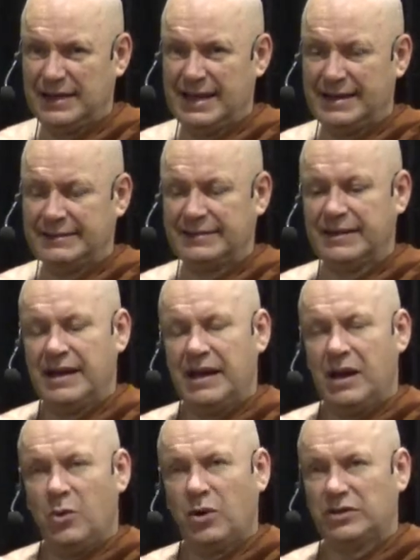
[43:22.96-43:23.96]
Yeah,
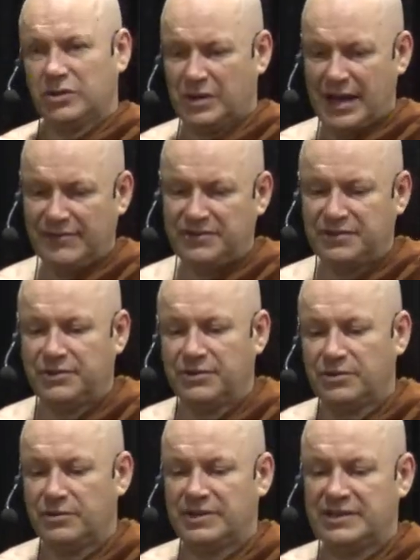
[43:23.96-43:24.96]
what you have to
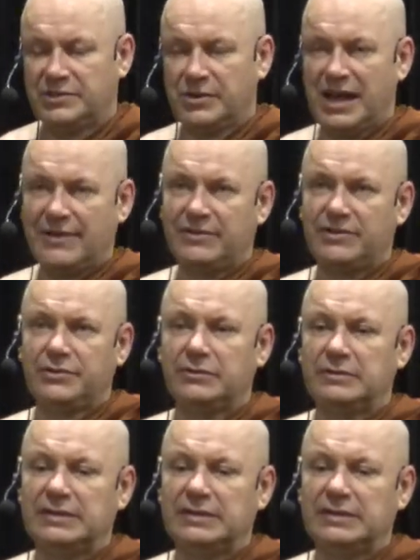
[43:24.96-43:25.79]
do is you have to.